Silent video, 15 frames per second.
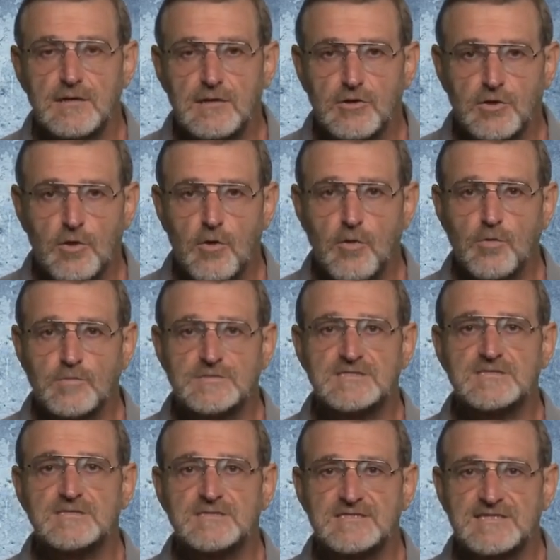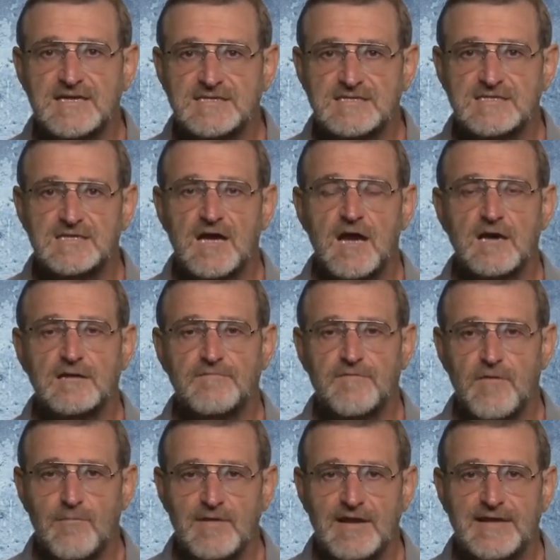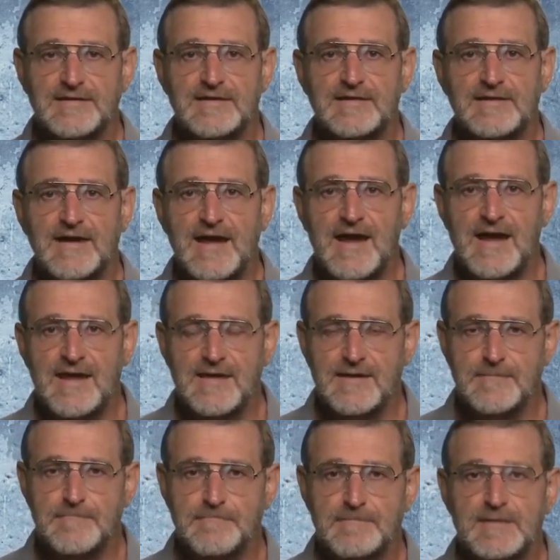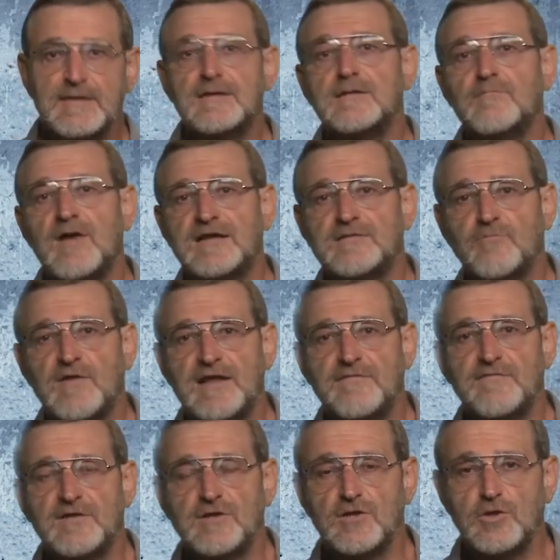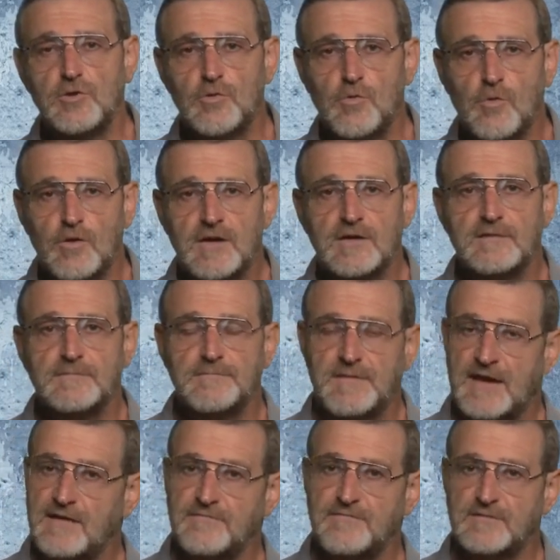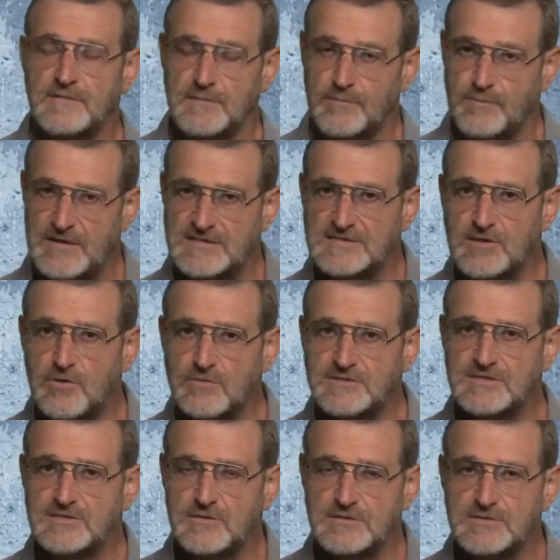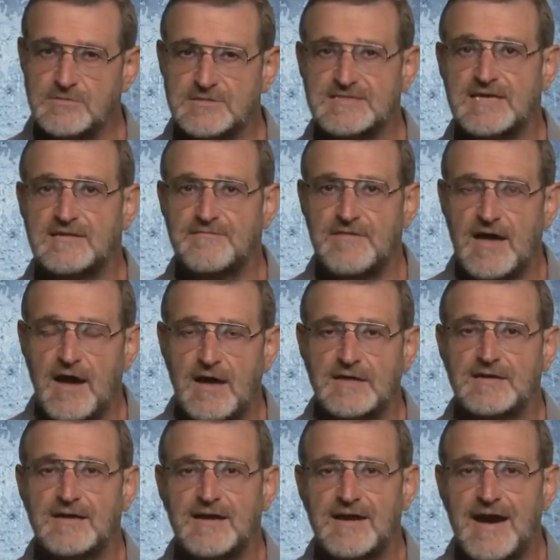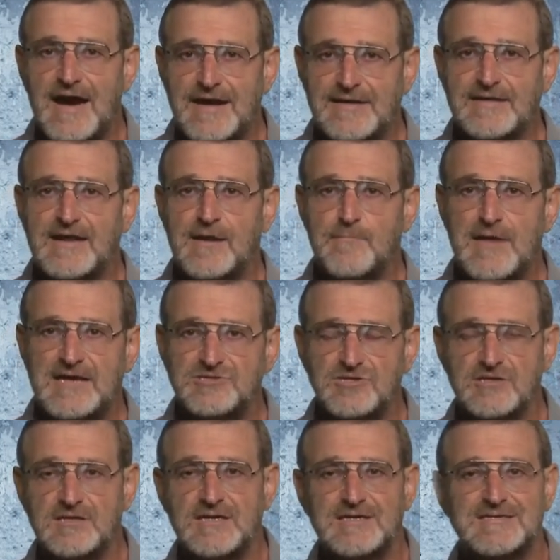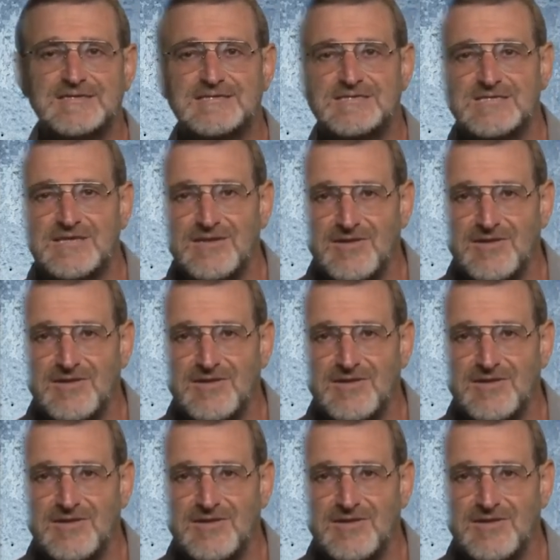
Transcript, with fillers: rows that start from letter A. But when we look, and uh, please notice also that we are currently matching the